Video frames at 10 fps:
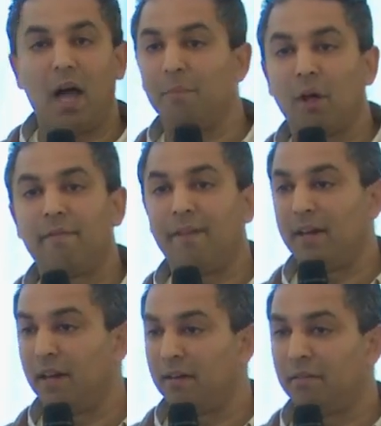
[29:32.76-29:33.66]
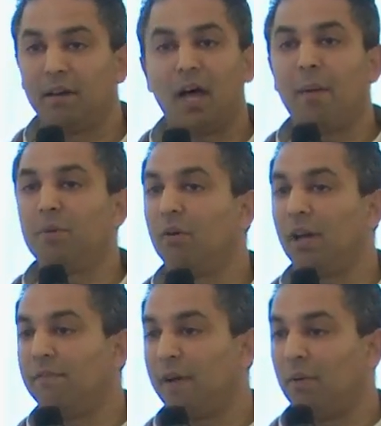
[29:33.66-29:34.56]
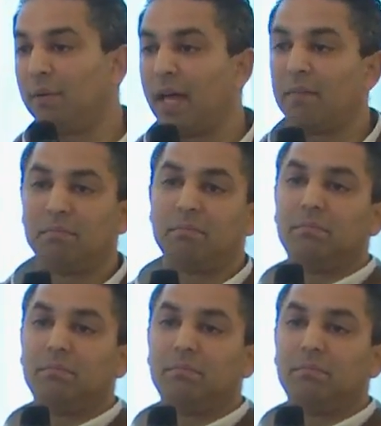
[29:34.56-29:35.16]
I'm not offended. I'm totally fine with that.